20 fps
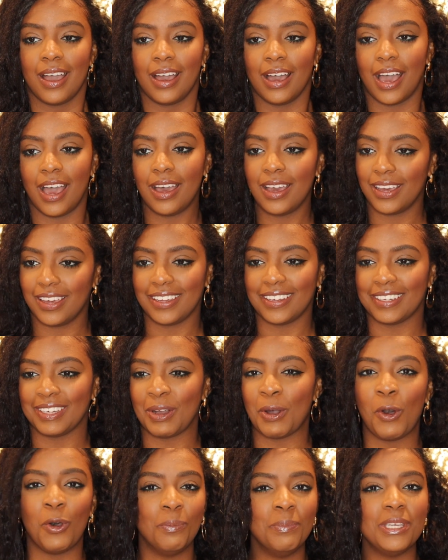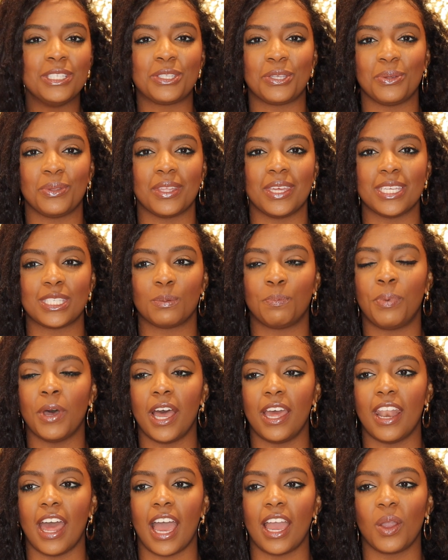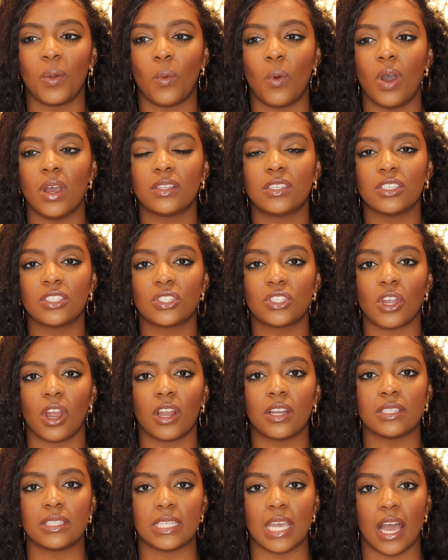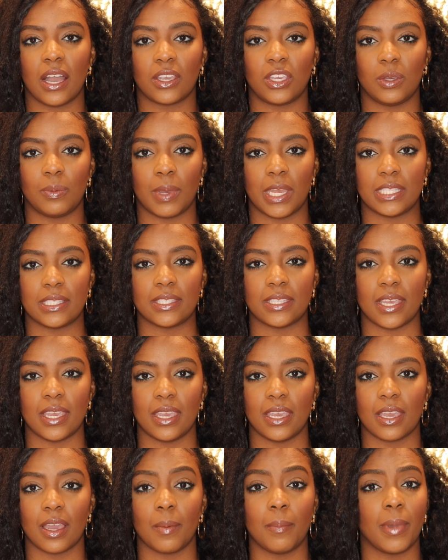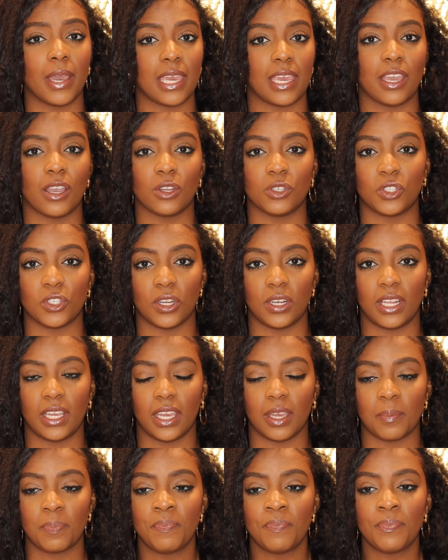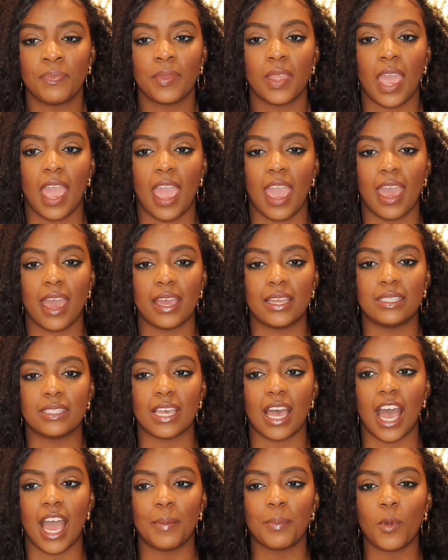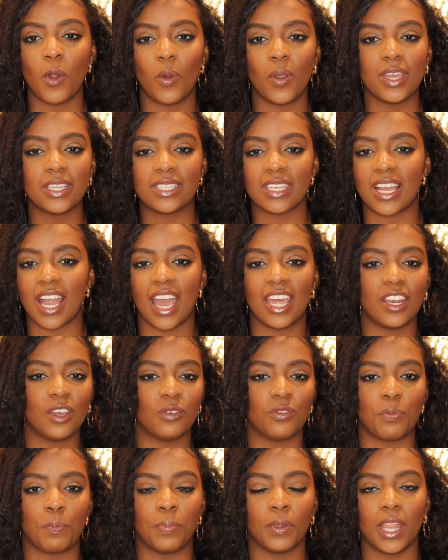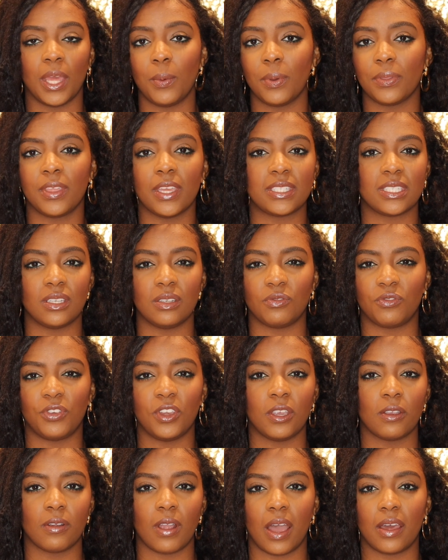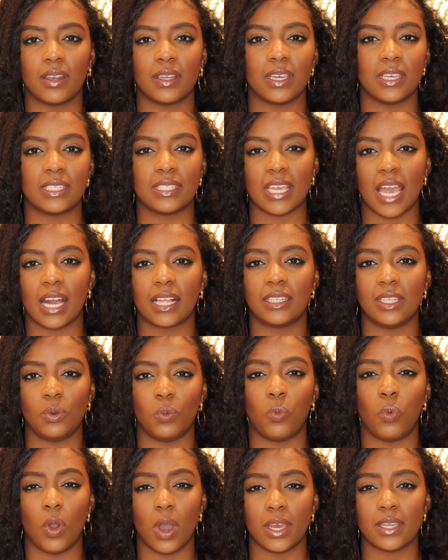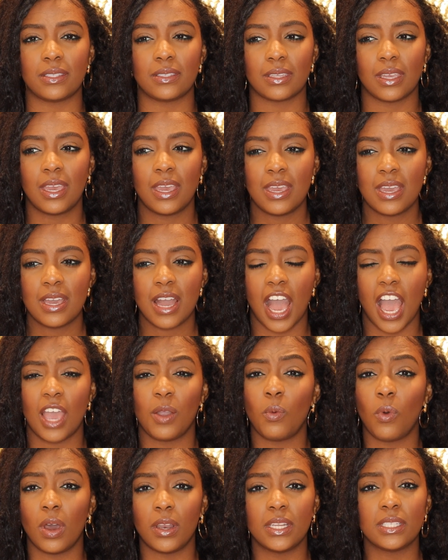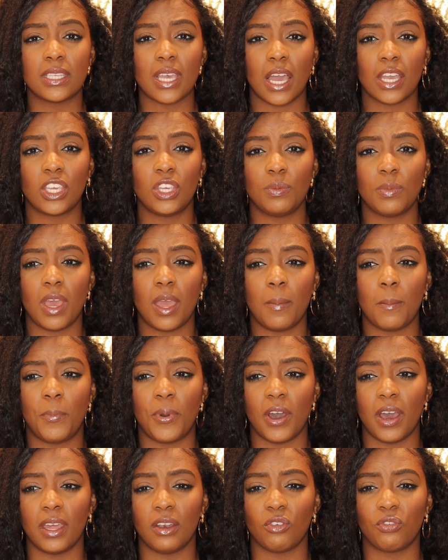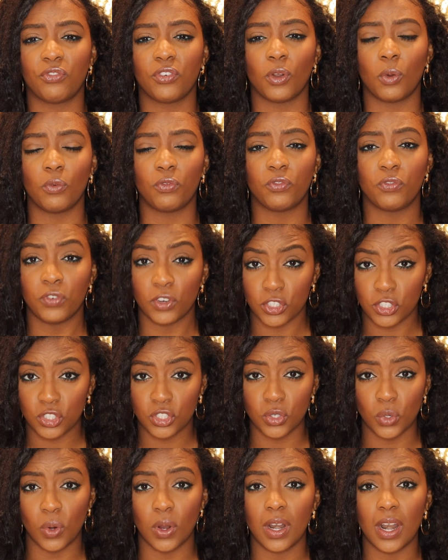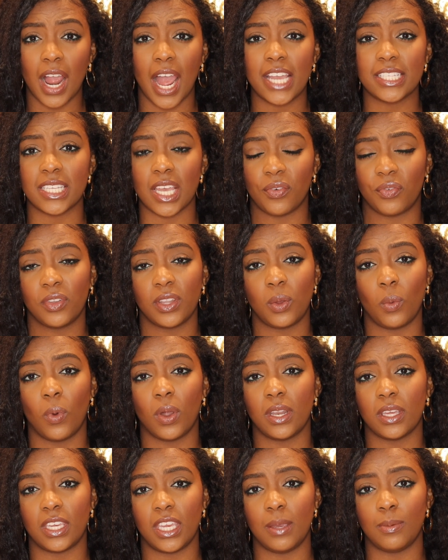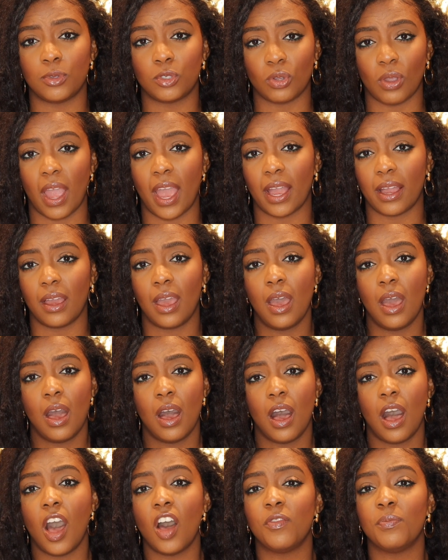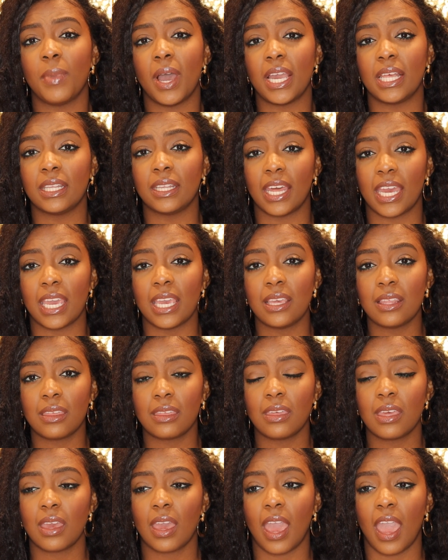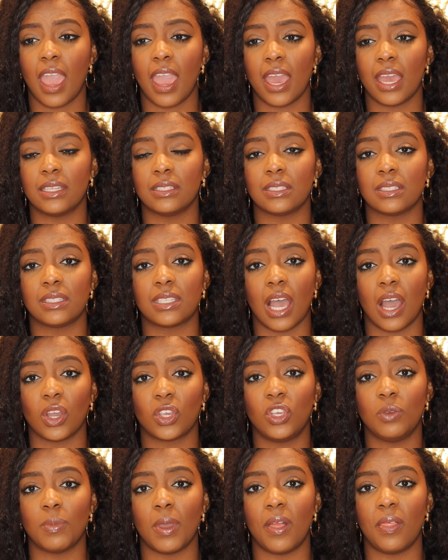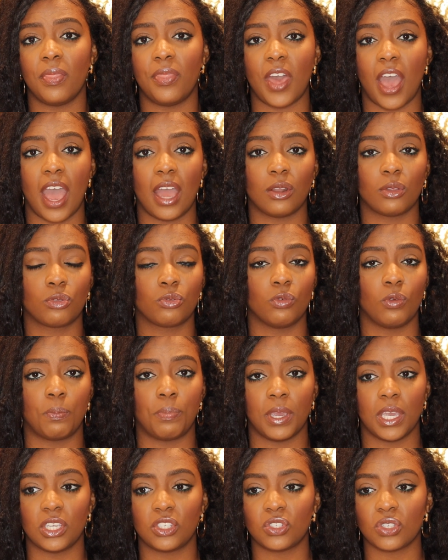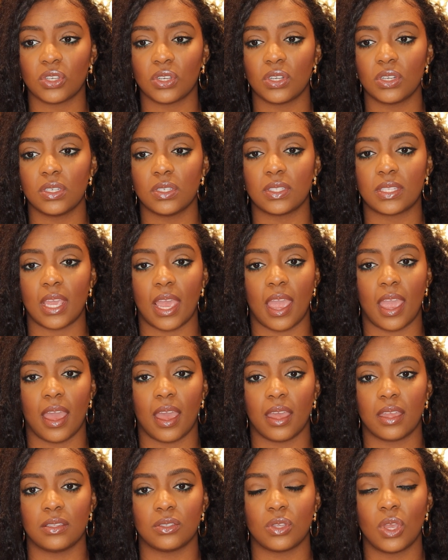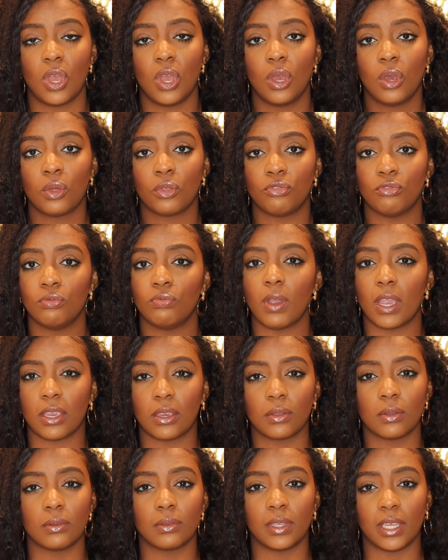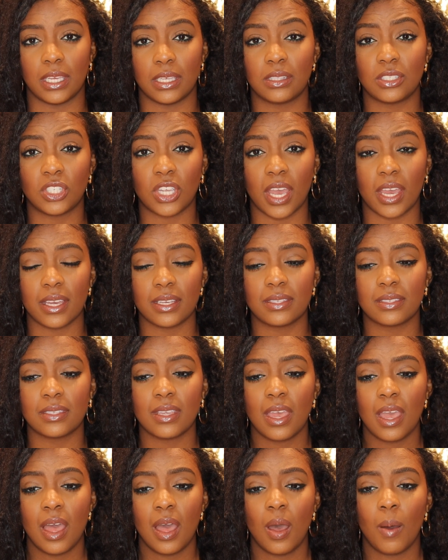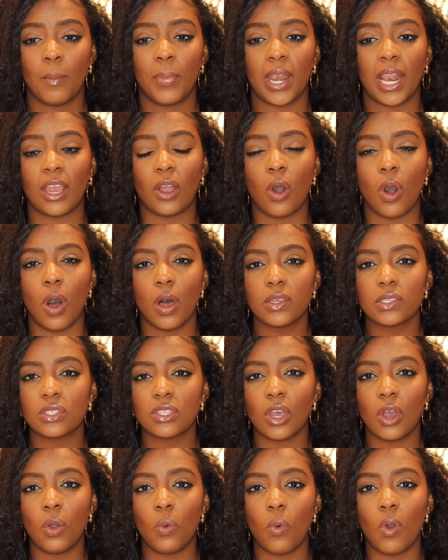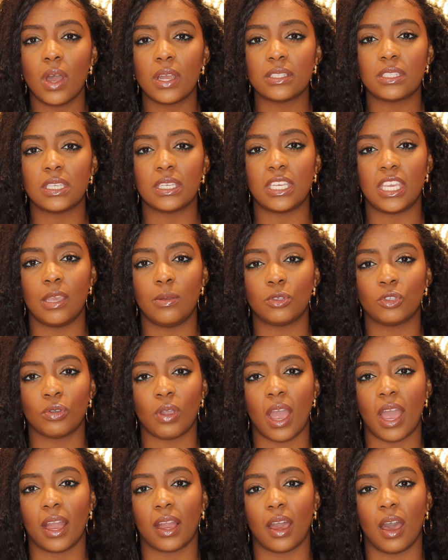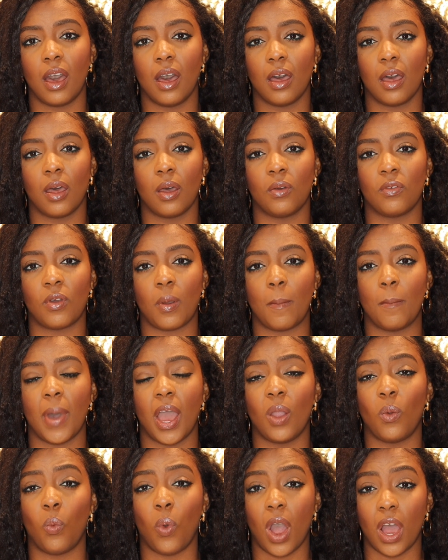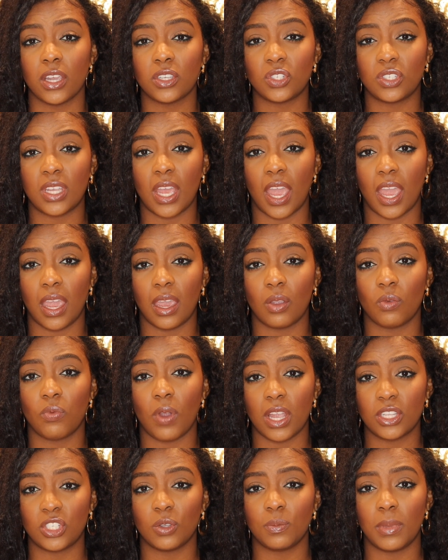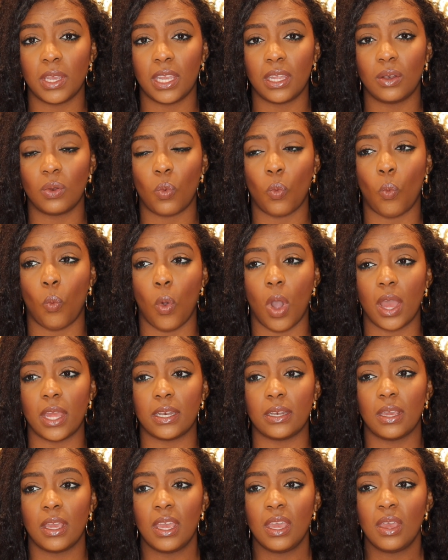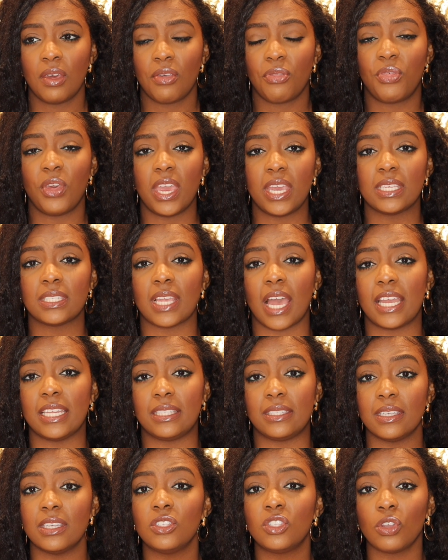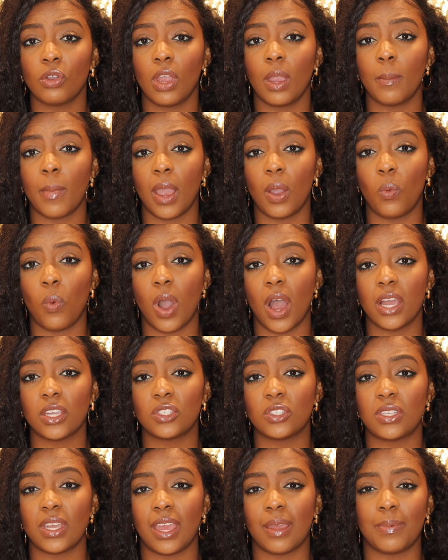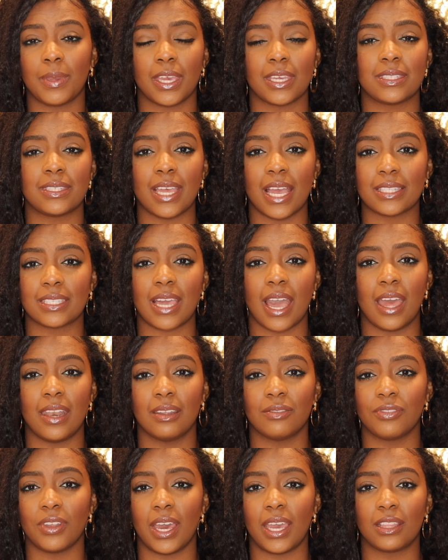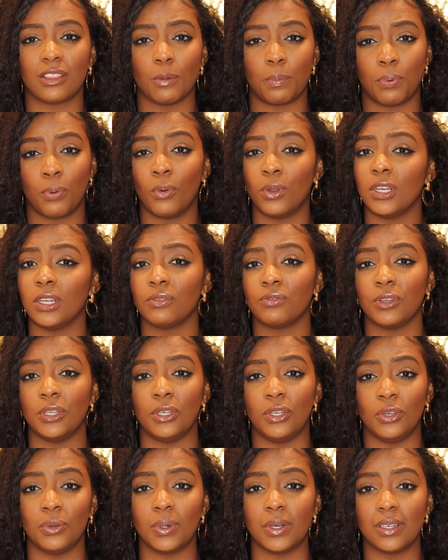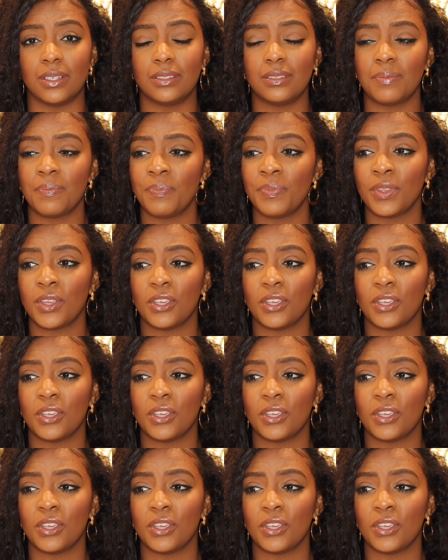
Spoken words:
hold me to this, but I want to start documenting my hair journey, and I'm going to kind of play with this and figure out exactly what I want to document. But for sure, I definitely want to keep track of my length and document that through pictures and through regular length checks. But I also want to keep track of my wash day regimen, what things I did during my wash day, because that's kind of like the point of renewal.